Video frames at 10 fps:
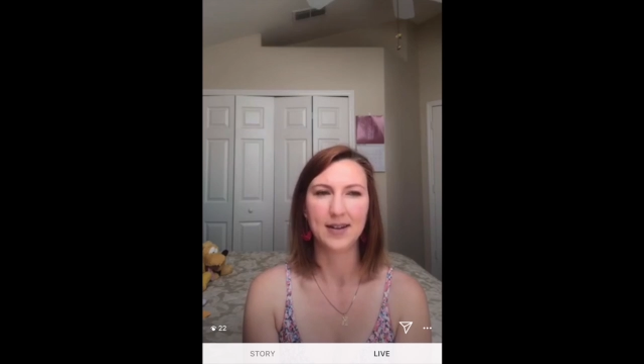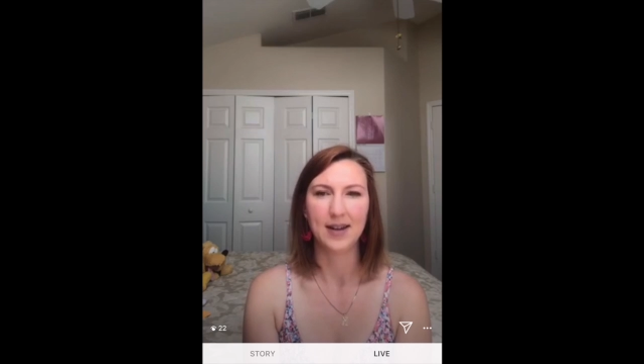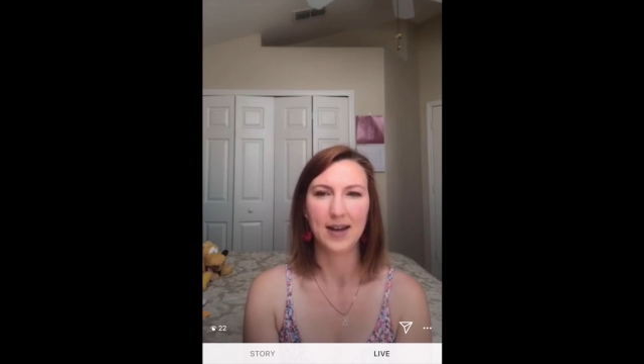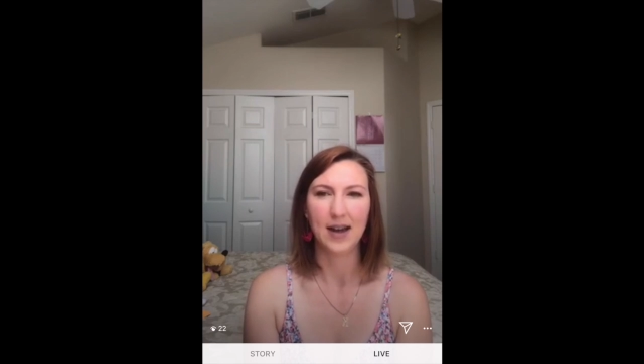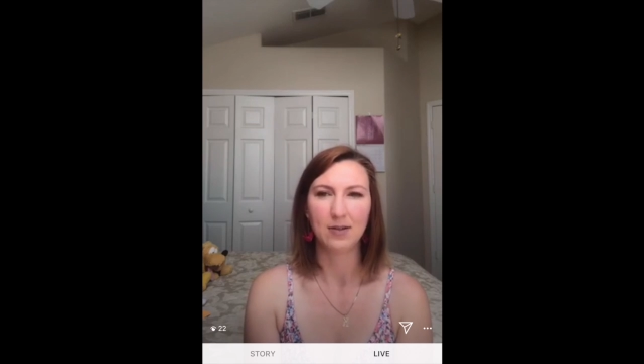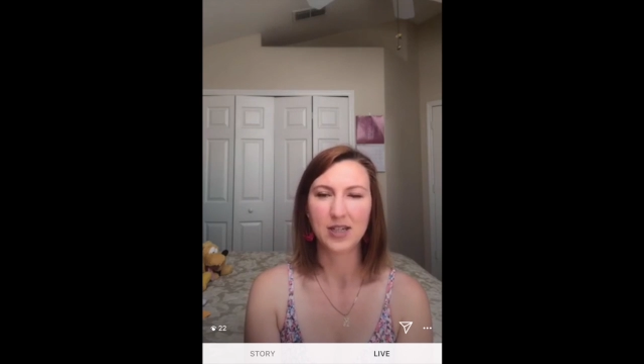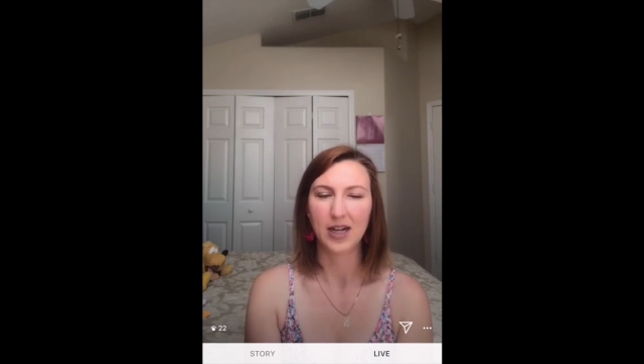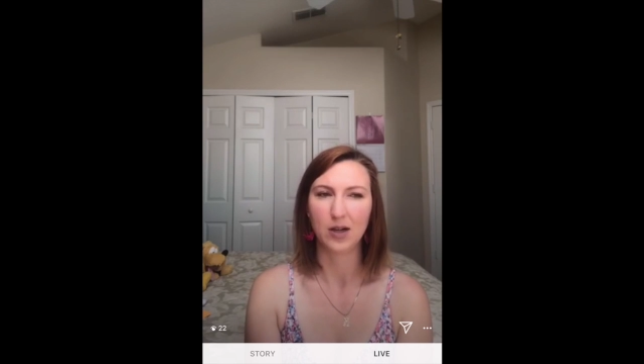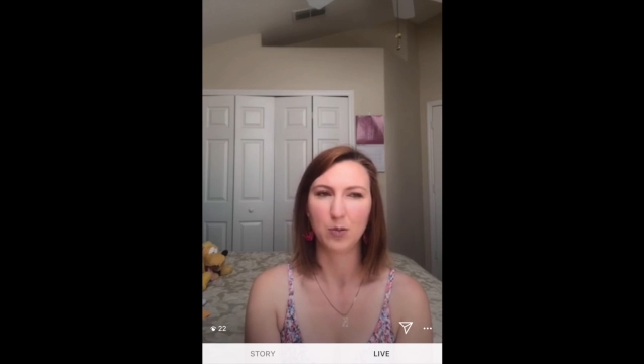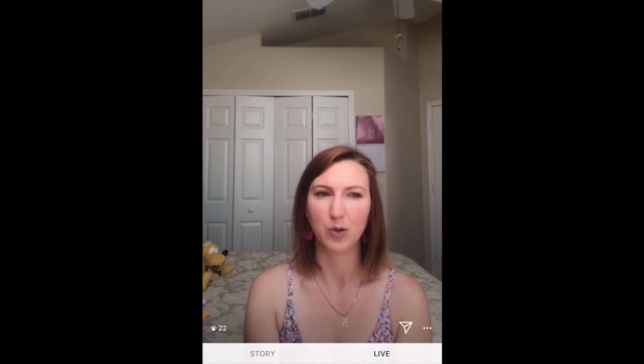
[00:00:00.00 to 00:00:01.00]
how
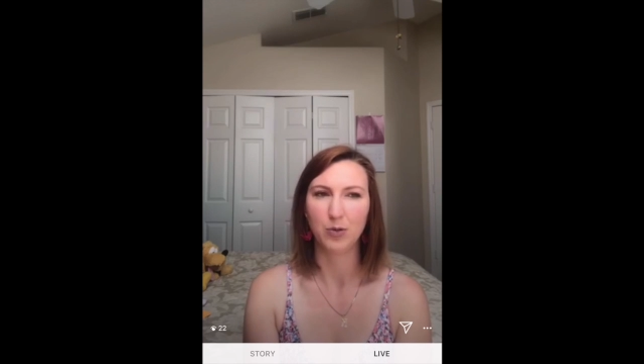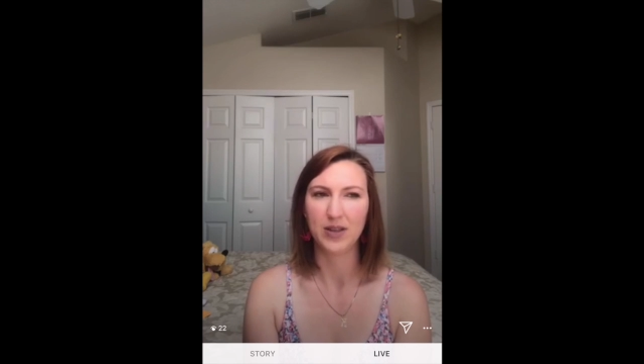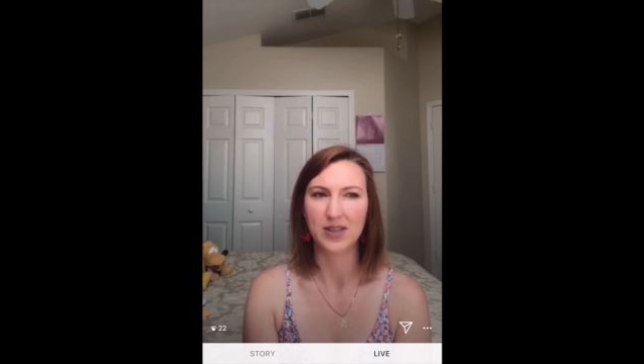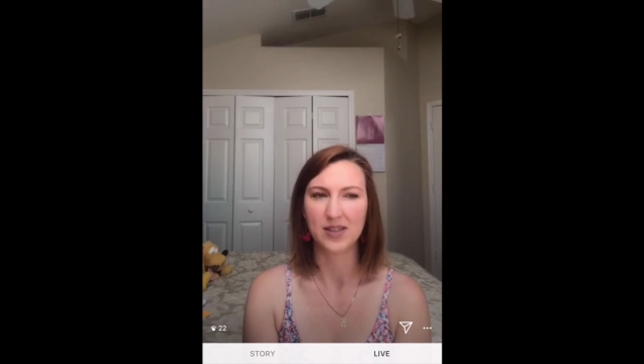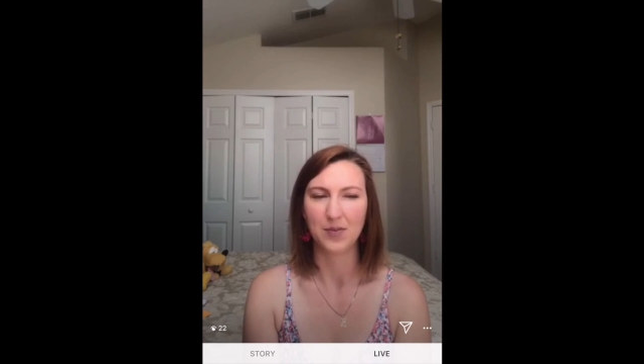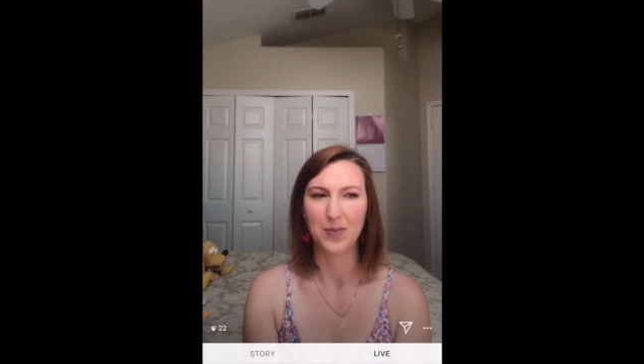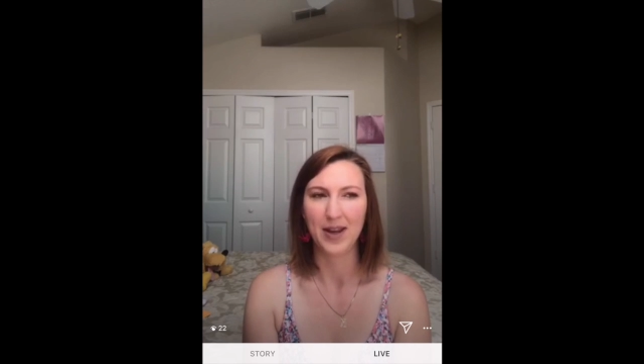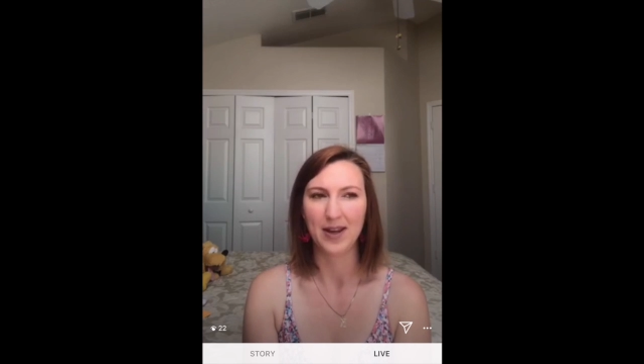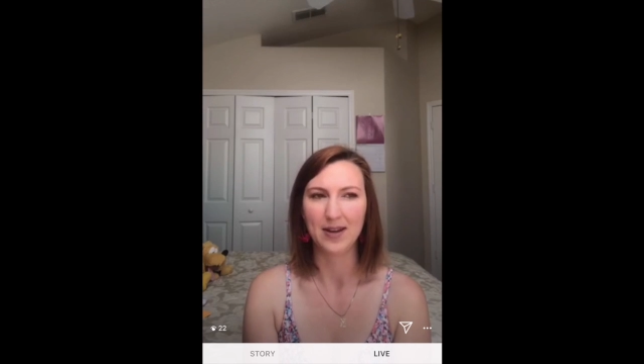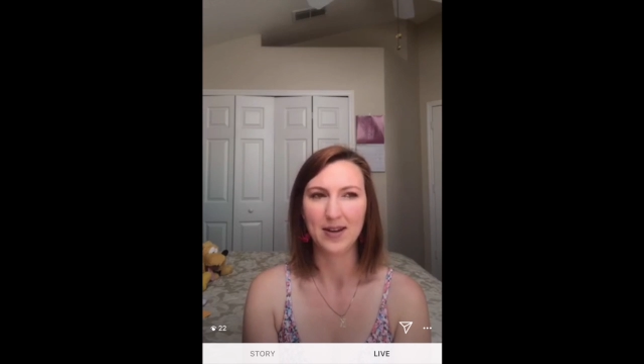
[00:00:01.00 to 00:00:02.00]
terrible would this have
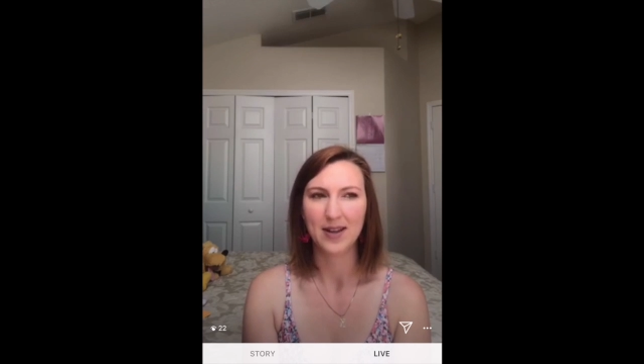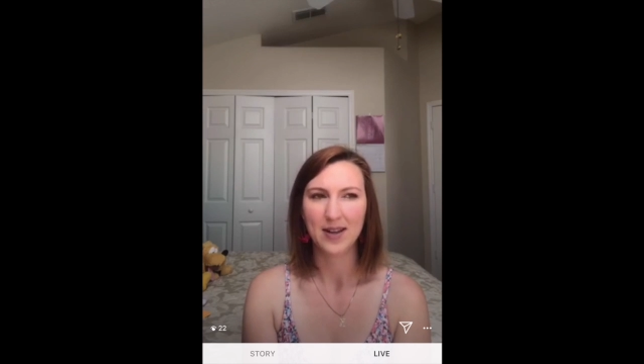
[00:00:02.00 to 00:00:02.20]
been